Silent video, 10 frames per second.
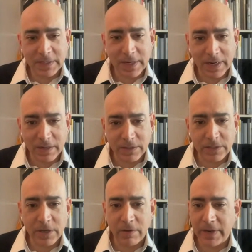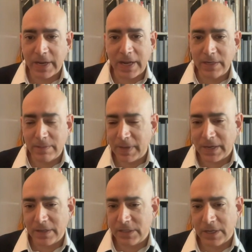tunnels going under,
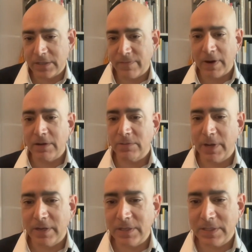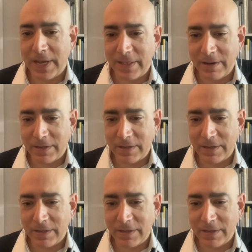because as far as we understand, there are